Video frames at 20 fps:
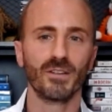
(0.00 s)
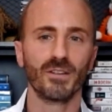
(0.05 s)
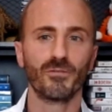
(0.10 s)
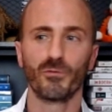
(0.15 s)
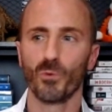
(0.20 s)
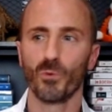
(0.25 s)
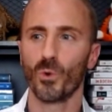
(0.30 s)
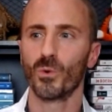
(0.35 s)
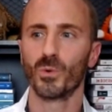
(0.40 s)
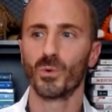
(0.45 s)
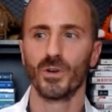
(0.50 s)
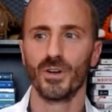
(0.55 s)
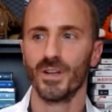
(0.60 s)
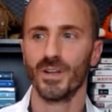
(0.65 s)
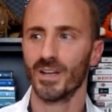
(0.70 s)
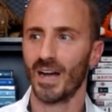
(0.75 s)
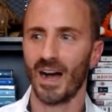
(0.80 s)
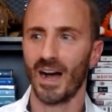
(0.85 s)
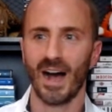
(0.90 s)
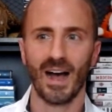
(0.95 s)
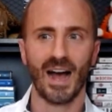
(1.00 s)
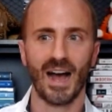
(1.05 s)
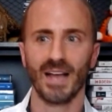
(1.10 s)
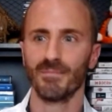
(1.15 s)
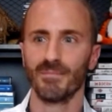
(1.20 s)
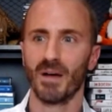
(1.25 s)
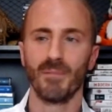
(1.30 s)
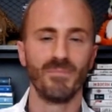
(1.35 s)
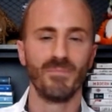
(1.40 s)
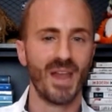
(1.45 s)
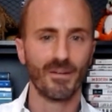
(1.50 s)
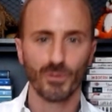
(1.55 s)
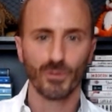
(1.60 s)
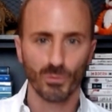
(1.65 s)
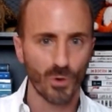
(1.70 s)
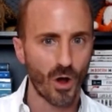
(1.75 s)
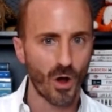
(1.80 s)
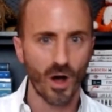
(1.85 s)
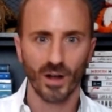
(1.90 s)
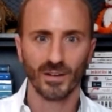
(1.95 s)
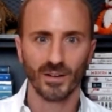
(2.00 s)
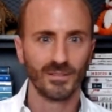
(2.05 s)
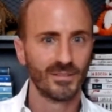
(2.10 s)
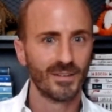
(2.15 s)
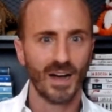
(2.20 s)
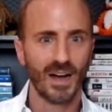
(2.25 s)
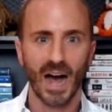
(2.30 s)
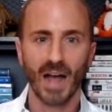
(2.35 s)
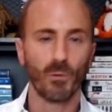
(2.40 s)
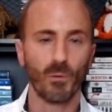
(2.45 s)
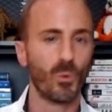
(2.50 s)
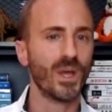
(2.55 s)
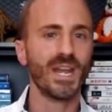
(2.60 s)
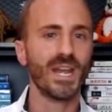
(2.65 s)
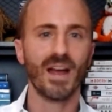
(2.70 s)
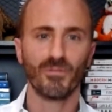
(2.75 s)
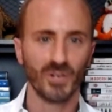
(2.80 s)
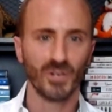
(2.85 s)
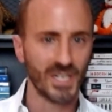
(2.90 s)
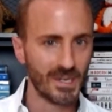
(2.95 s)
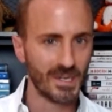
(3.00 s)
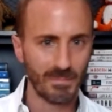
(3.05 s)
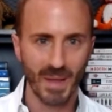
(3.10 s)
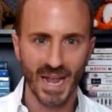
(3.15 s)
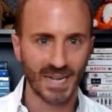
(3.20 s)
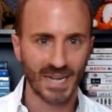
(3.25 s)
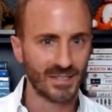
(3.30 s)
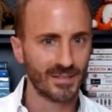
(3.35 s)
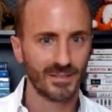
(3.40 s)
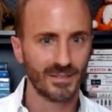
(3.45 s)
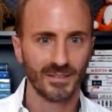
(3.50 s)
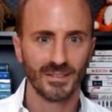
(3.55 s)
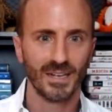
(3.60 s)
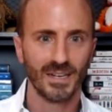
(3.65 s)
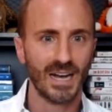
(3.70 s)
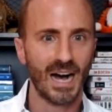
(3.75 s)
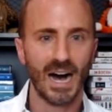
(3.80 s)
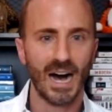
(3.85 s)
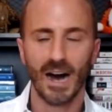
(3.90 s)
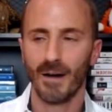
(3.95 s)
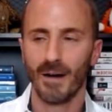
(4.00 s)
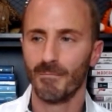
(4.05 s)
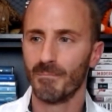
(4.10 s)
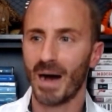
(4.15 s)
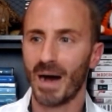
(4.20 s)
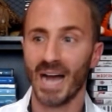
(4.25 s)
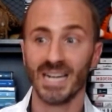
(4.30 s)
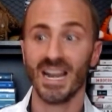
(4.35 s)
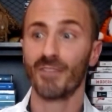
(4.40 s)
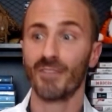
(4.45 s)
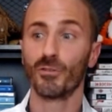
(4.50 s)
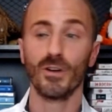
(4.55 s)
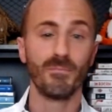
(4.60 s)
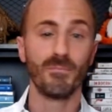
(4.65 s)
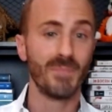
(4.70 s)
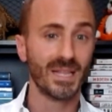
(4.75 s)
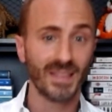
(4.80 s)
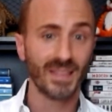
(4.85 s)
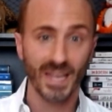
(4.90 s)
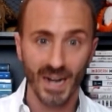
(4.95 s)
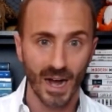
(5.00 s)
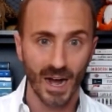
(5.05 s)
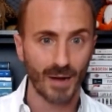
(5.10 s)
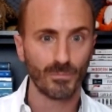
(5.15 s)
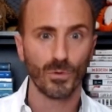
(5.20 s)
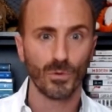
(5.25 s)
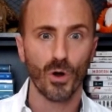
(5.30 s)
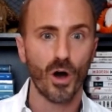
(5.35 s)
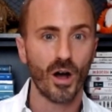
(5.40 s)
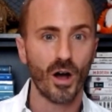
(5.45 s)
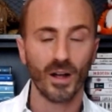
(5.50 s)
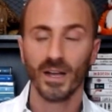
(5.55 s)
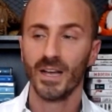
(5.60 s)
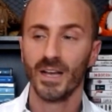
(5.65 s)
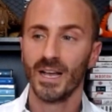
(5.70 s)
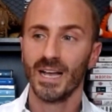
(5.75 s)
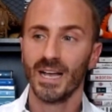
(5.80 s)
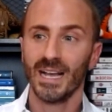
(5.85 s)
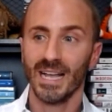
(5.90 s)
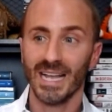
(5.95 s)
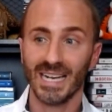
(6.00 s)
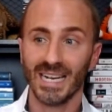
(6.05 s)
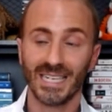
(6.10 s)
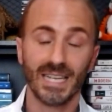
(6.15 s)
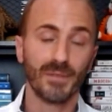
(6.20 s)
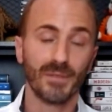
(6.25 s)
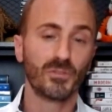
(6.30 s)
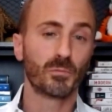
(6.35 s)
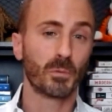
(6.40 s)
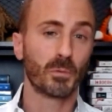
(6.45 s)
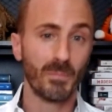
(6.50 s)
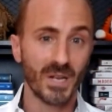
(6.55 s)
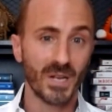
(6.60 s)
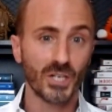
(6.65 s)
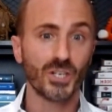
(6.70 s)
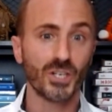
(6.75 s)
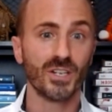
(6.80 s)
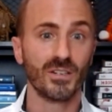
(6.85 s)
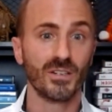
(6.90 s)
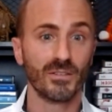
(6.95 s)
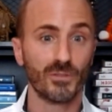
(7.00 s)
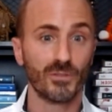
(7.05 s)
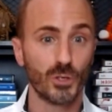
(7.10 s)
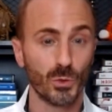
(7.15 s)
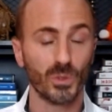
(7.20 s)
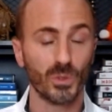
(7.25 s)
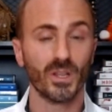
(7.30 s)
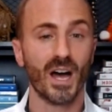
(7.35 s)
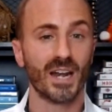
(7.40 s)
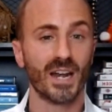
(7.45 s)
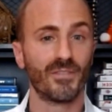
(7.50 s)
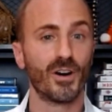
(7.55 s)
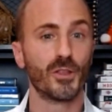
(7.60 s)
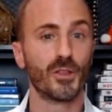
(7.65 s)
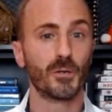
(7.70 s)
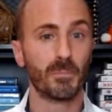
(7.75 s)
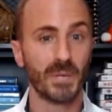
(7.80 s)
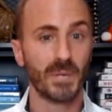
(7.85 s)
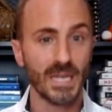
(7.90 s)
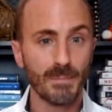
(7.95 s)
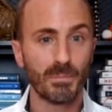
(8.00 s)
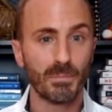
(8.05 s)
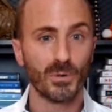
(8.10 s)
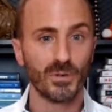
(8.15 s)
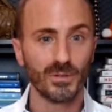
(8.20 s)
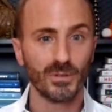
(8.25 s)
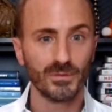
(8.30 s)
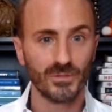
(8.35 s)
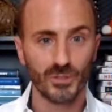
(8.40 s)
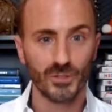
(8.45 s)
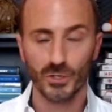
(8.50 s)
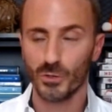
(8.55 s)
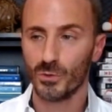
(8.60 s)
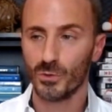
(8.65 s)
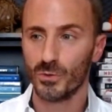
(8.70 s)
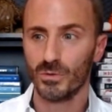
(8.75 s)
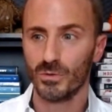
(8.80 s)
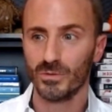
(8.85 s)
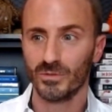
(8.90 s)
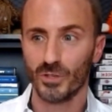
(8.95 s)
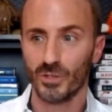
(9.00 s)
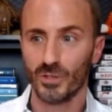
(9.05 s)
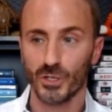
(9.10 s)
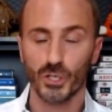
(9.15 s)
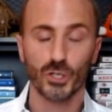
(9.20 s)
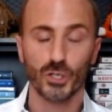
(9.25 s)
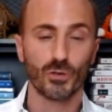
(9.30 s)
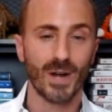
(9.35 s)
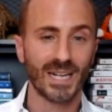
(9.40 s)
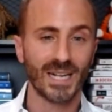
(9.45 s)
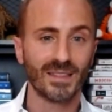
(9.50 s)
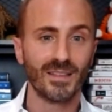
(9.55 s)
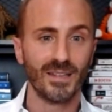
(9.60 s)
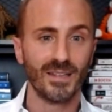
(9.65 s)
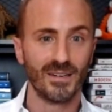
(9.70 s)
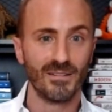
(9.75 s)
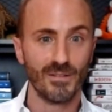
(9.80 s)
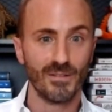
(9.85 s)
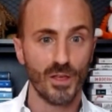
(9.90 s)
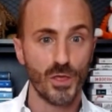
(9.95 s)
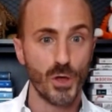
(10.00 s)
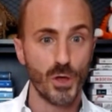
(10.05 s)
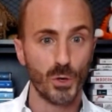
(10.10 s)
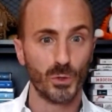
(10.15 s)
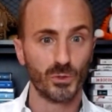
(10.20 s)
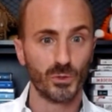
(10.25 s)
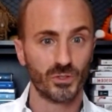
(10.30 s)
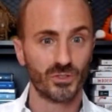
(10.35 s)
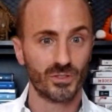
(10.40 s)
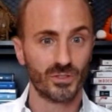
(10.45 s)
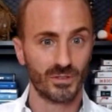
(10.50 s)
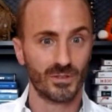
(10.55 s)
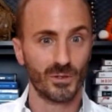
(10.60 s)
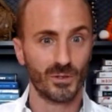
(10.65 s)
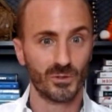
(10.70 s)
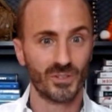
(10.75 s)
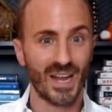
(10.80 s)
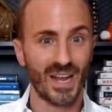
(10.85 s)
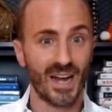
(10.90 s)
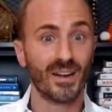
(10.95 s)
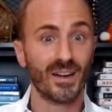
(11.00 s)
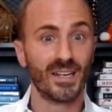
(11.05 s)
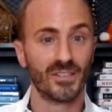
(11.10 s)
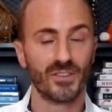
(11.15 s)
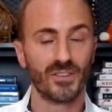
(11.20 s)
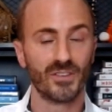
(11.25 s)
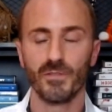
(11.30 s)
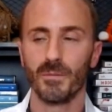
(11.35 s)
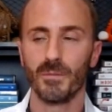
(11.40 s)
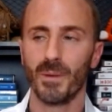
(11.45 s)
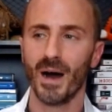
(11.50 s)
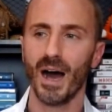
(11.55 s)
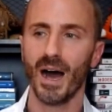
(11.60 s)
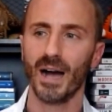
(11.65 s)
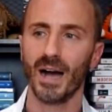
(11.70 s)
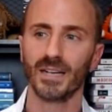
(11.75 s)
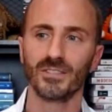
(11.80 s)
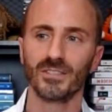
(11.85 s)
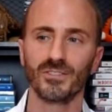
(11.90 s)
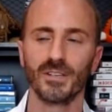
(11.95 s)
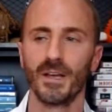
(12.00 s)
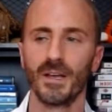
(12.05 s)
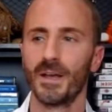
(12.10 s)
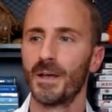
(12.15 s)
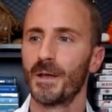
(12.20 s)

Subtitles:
forward, I'm never wrong. I win every debate. I never admit that I'm wrong. It gives permission to a lot of other people to strengthen those areas of the box.